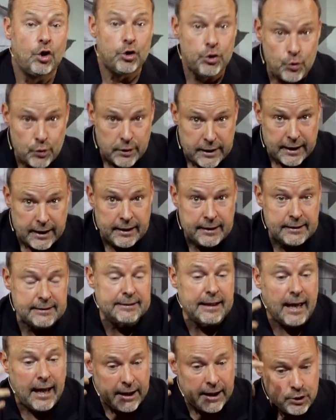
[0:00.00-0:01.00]
You get
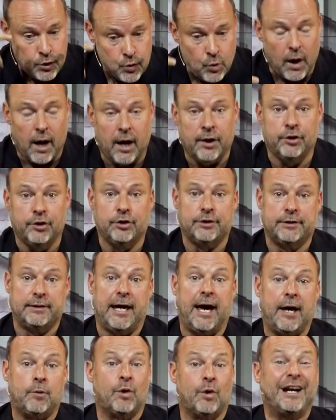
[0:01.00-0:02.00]
inside, you
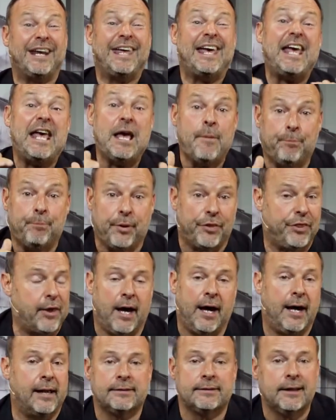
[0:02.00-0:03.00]
understand. We're going to
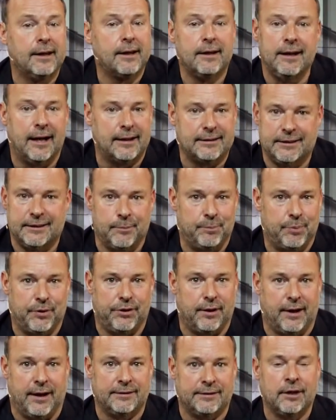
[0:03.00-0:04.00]
empathize, not
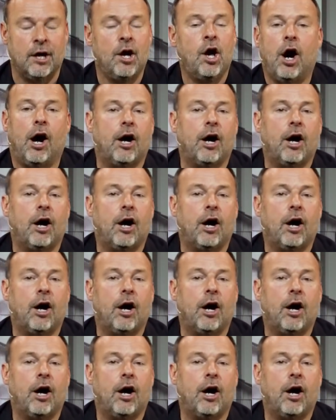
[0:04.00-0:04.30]
sympathize.